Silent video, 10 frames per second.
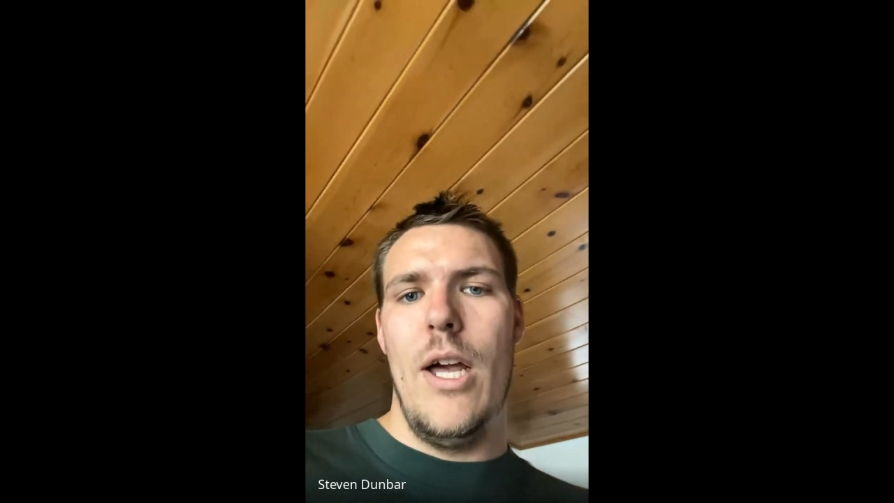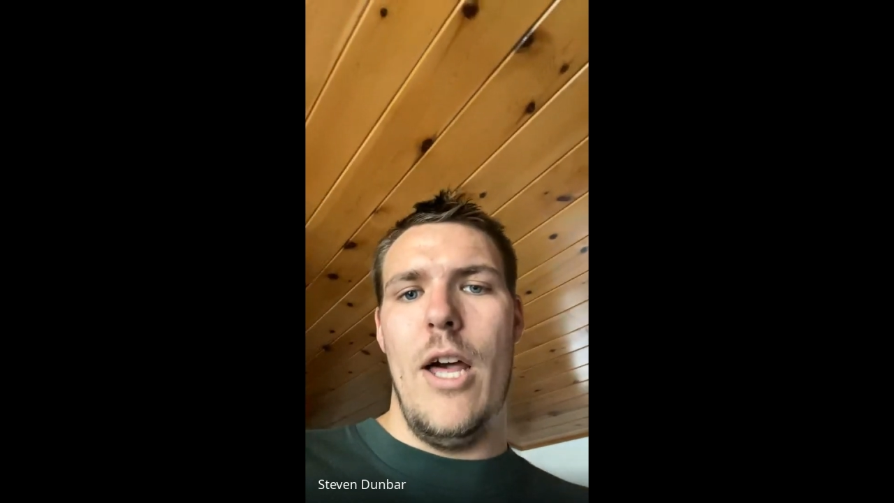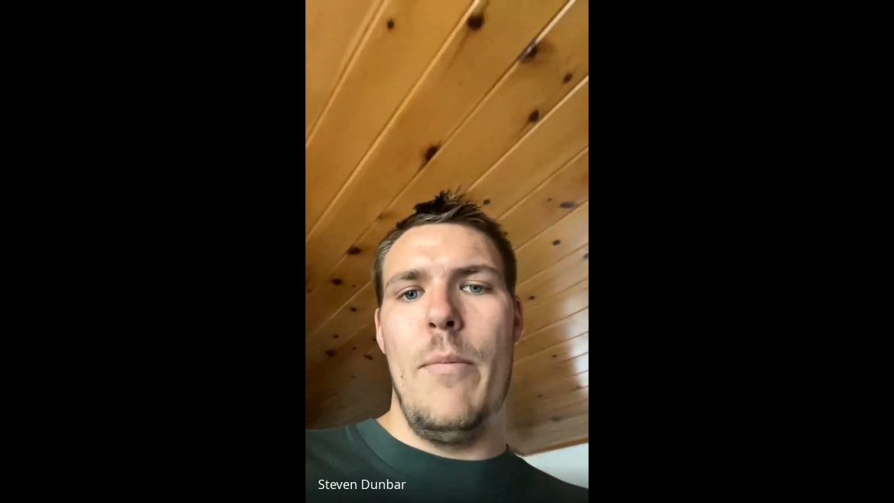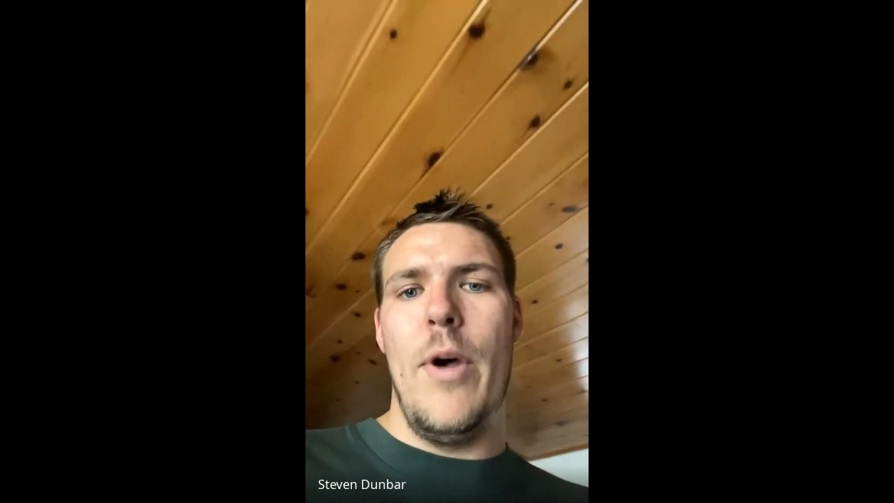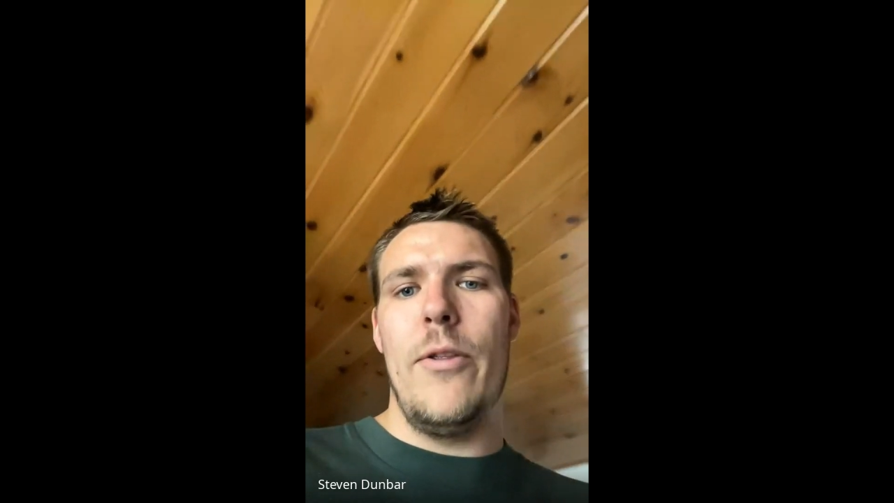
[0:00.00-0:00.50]

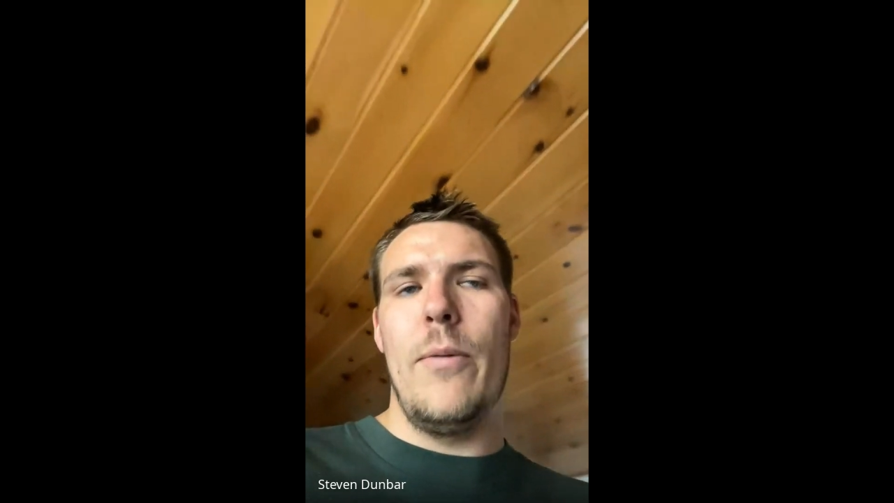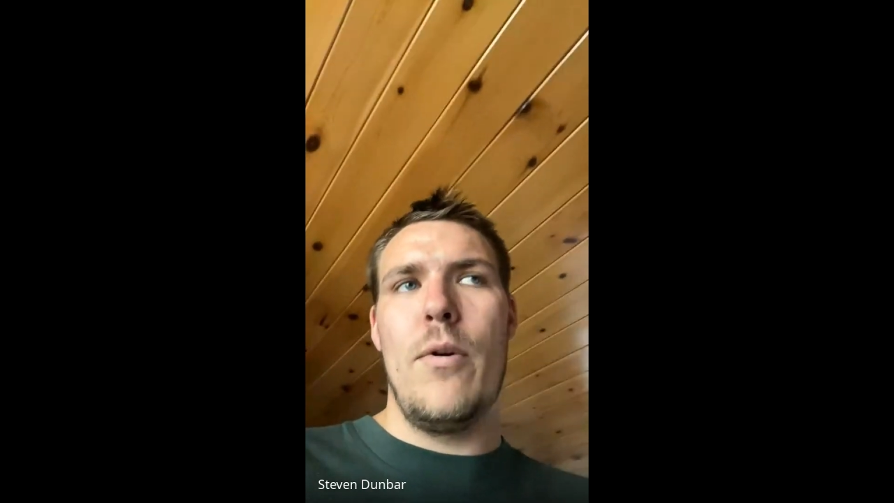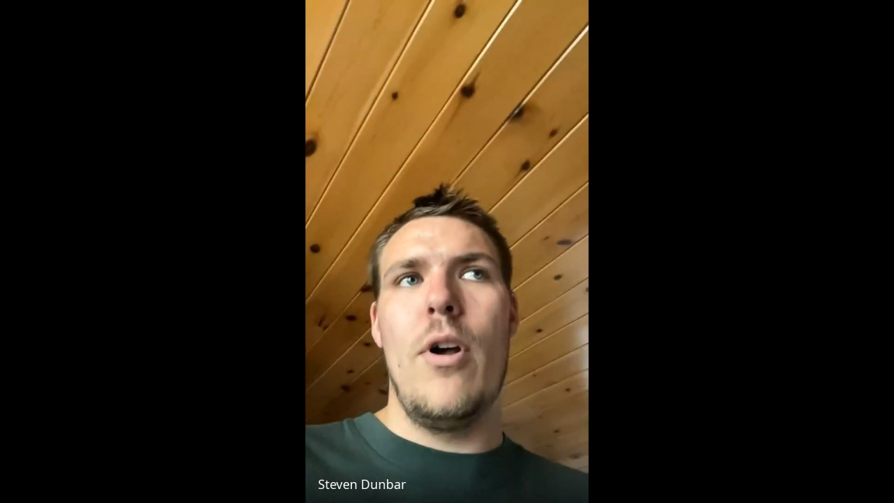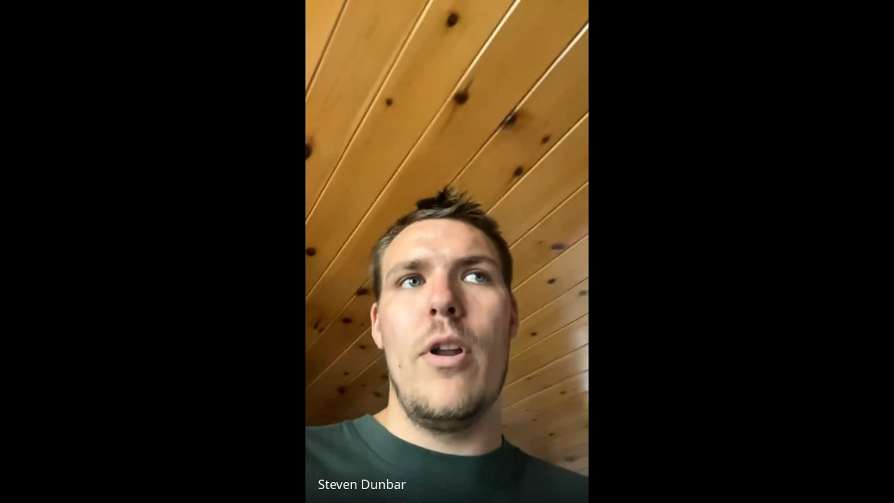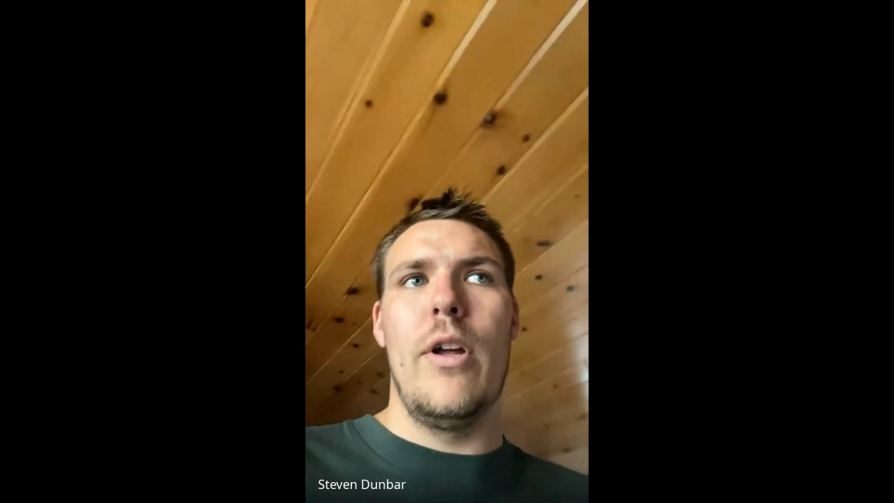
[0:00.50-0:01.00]
about the
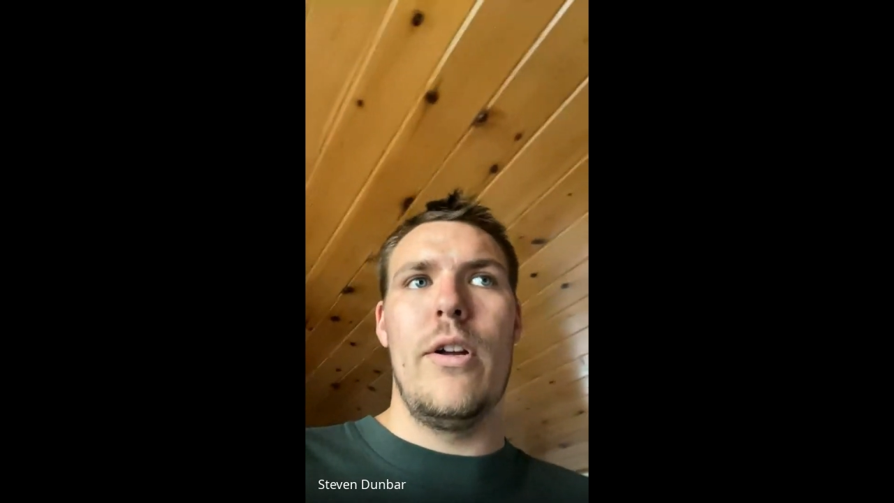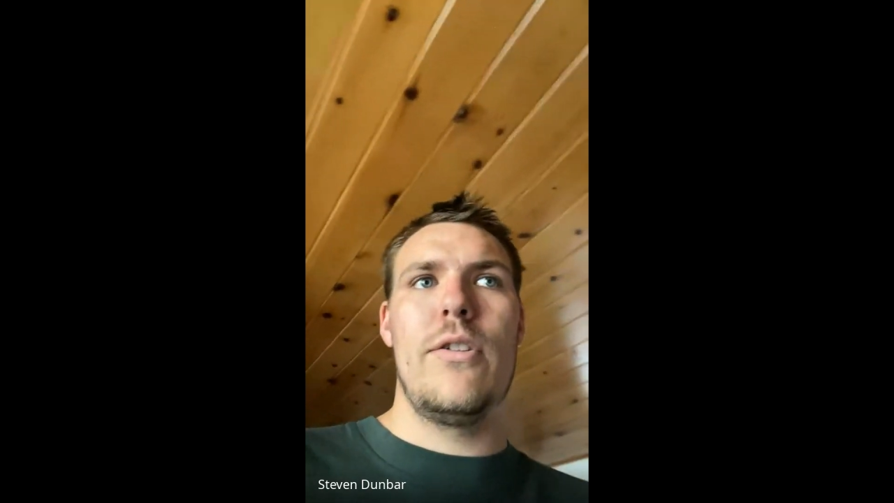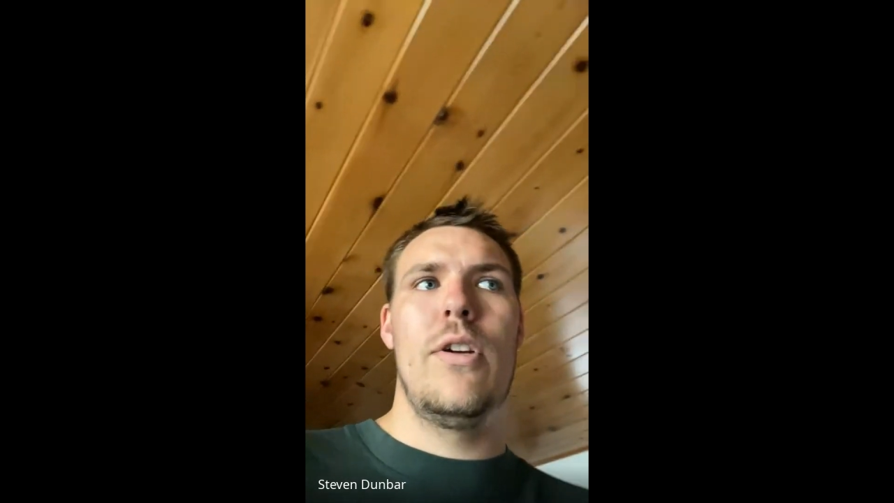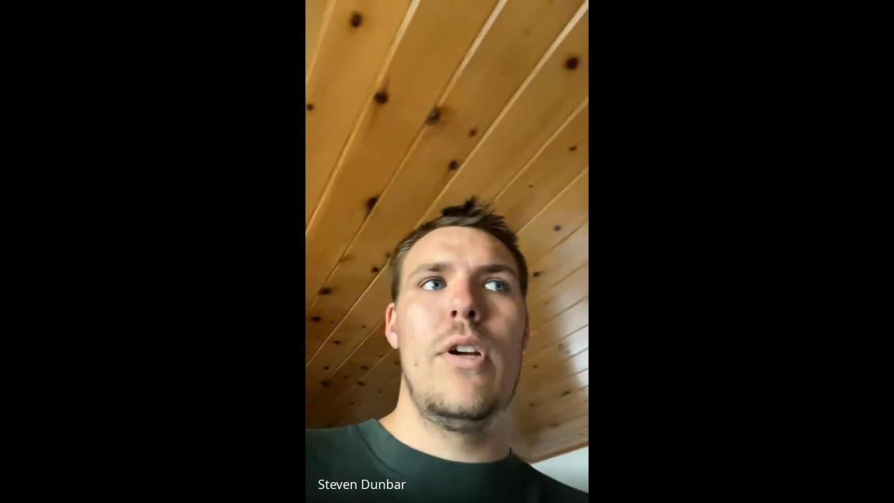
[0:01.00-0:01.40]
product.